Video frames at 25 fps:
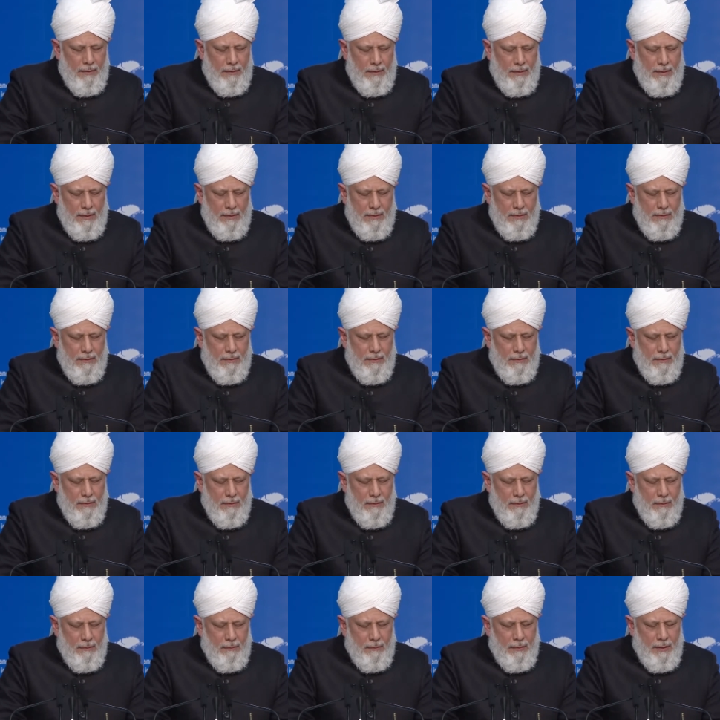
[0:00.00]
Thus,
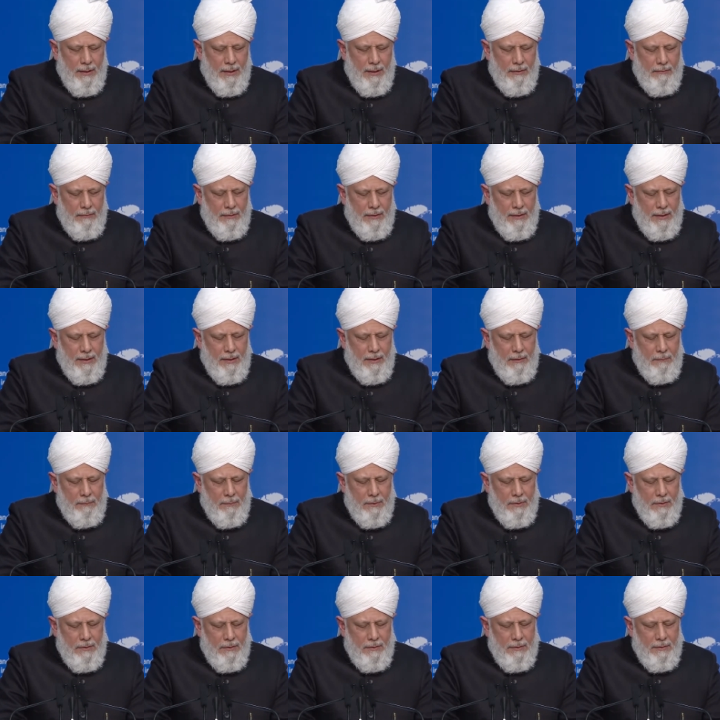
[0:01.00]
wherever any
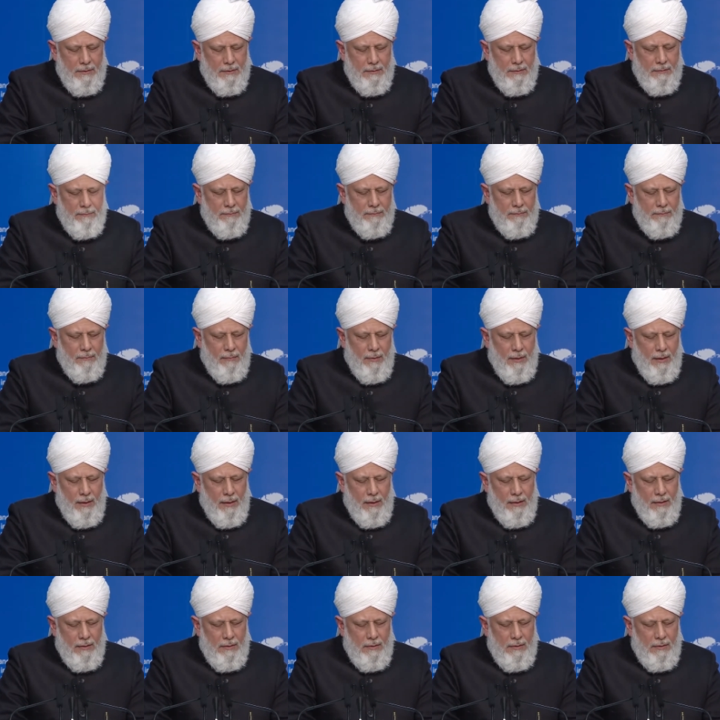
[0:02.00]
person
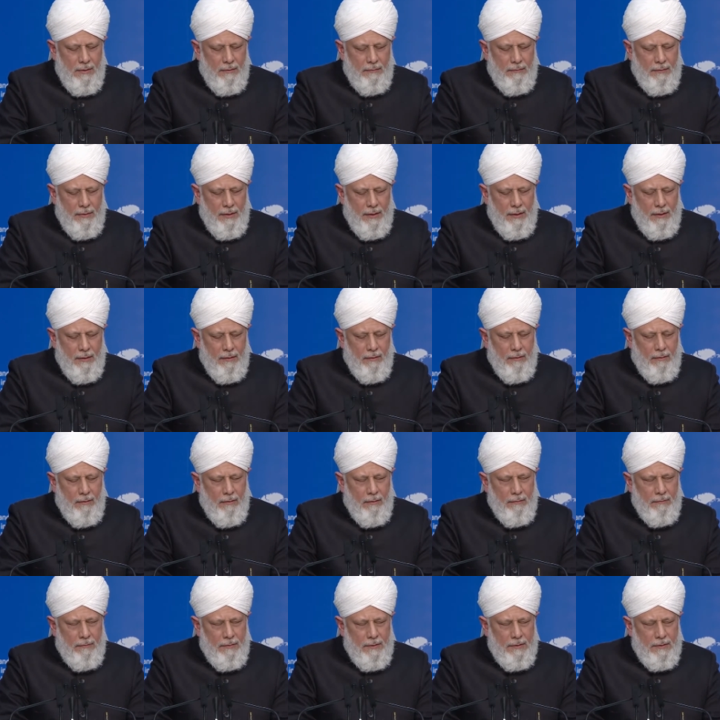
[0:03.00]
is suffering
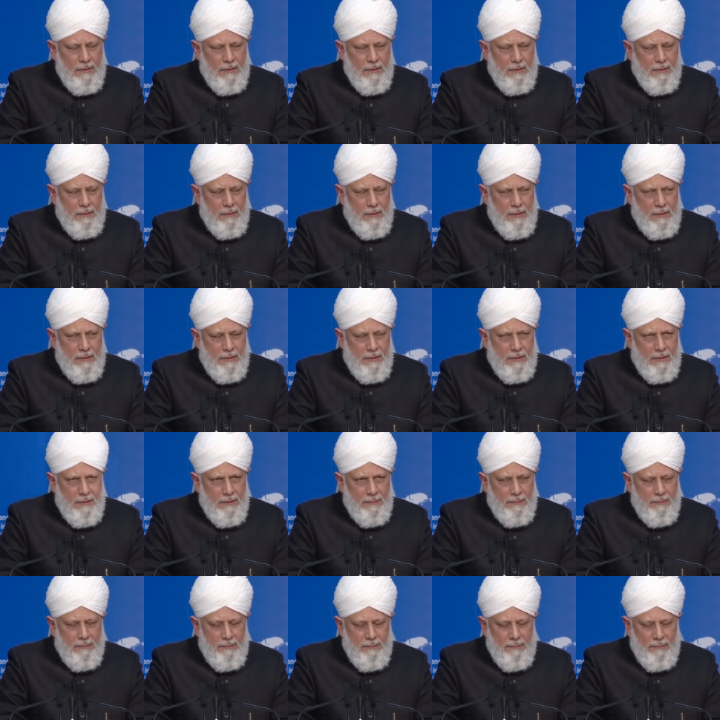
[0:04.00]
or facing cruelty,
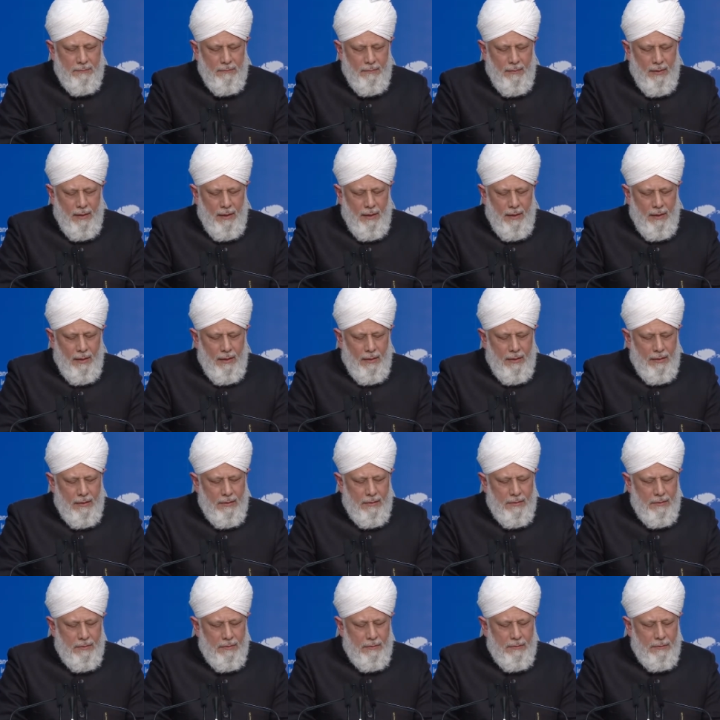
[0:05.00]

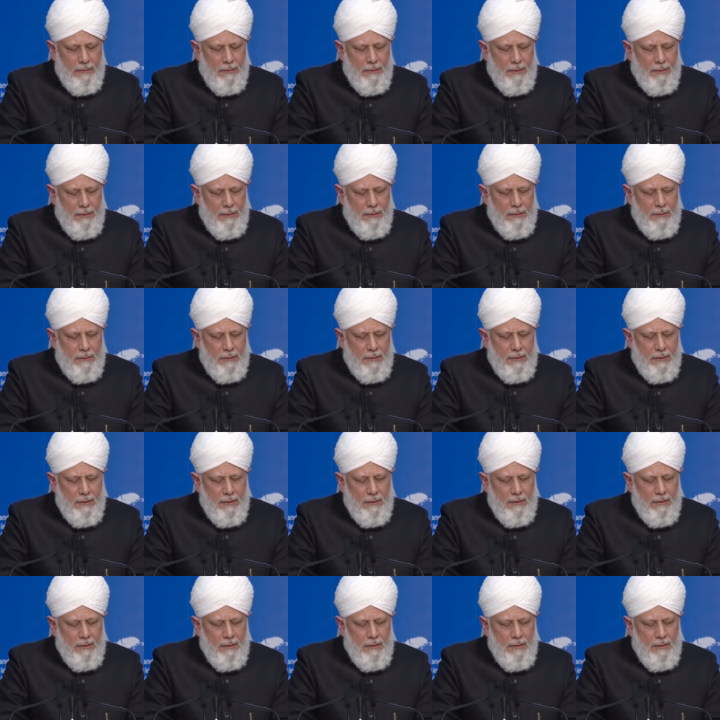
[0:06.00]
it is your duty
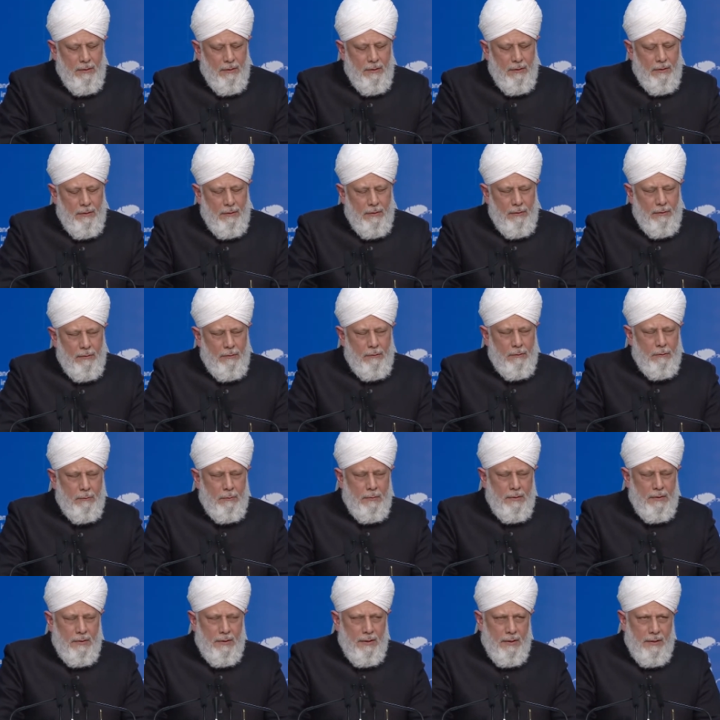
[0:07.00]
to
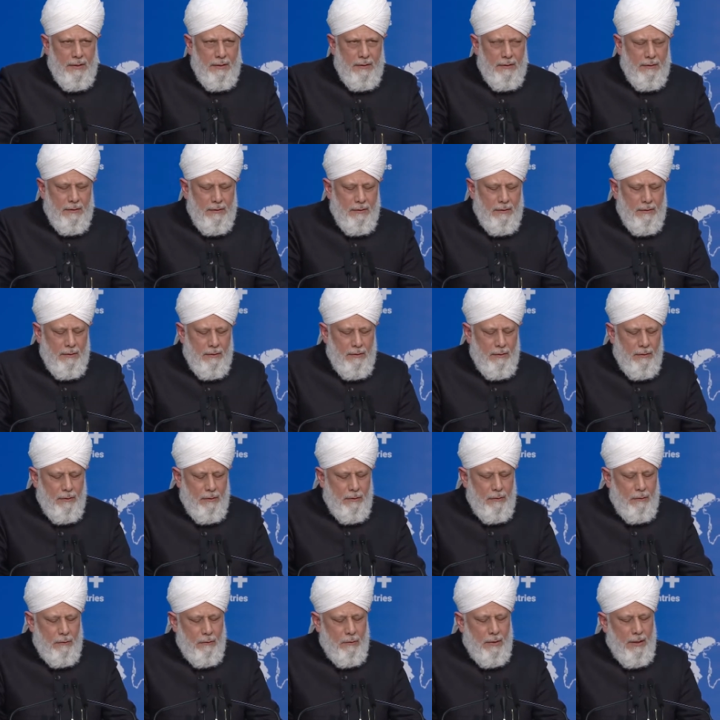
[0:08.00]
be there
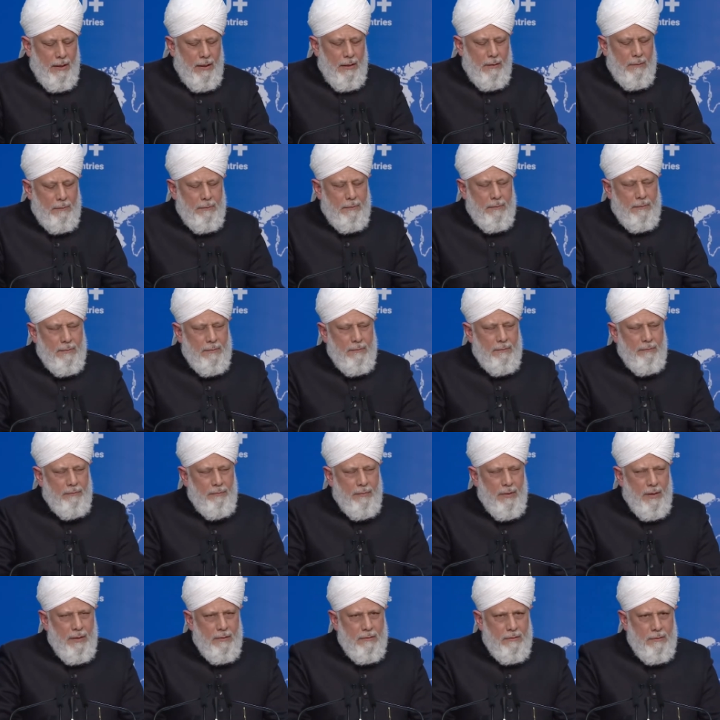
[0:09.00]
to help
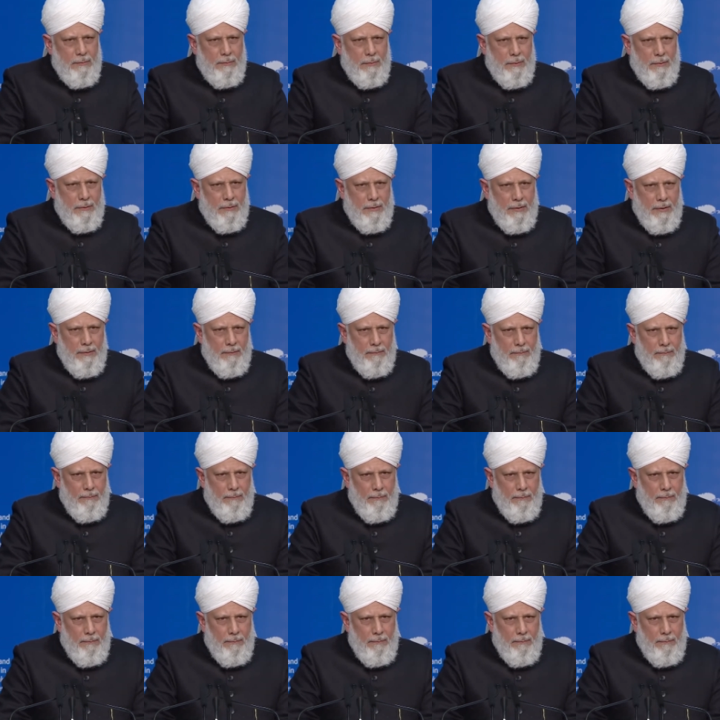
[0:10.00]
and support them.